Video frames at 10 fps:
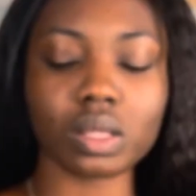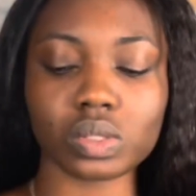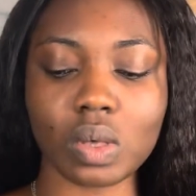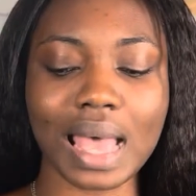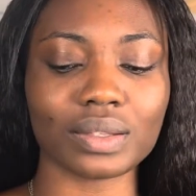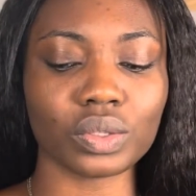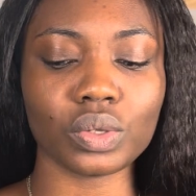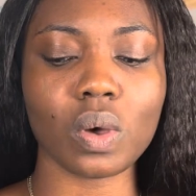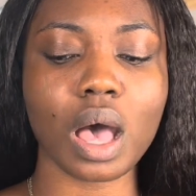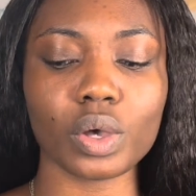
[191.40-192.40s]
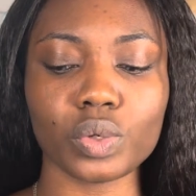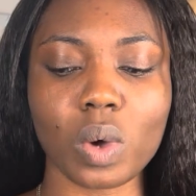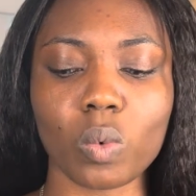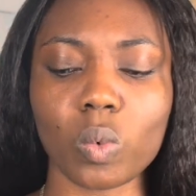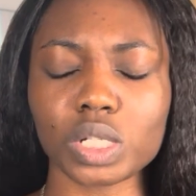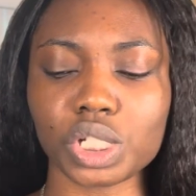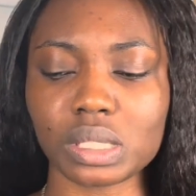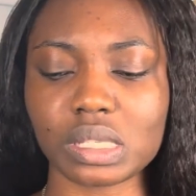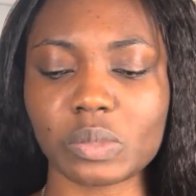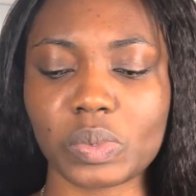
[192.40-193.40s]
So I don't know how you are
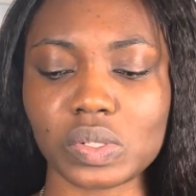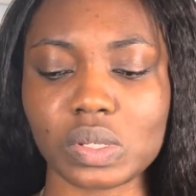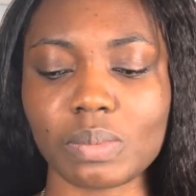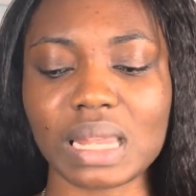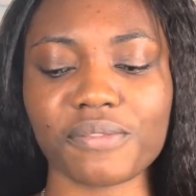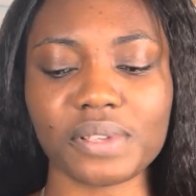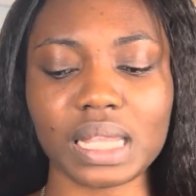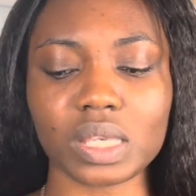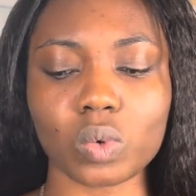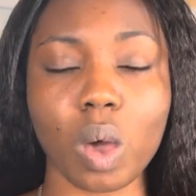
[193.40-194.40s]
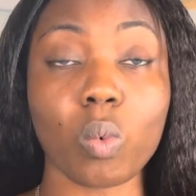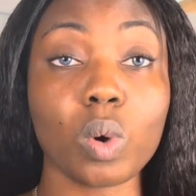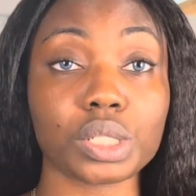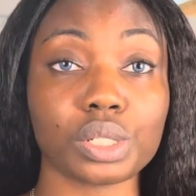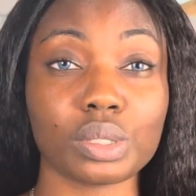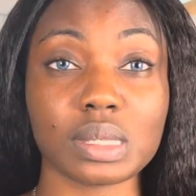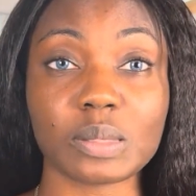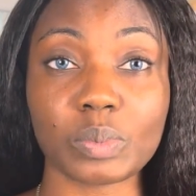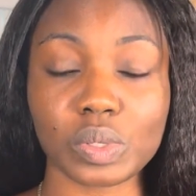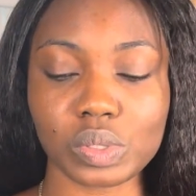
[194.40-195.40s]
watching this person, but I feel like you are watching this
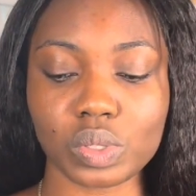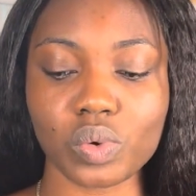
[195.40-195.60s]
person.